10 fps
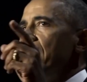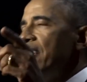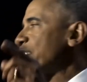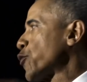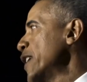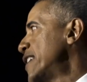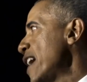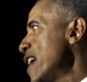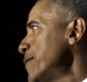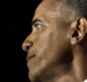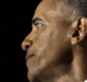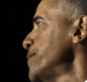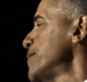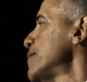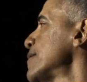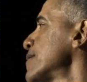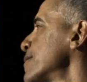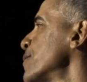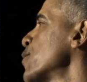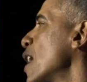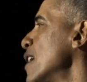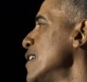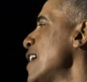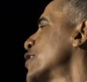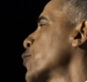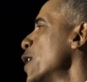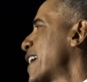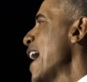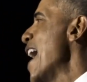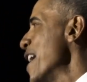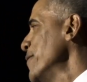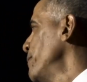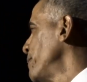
Yes, we did. Yes, we can.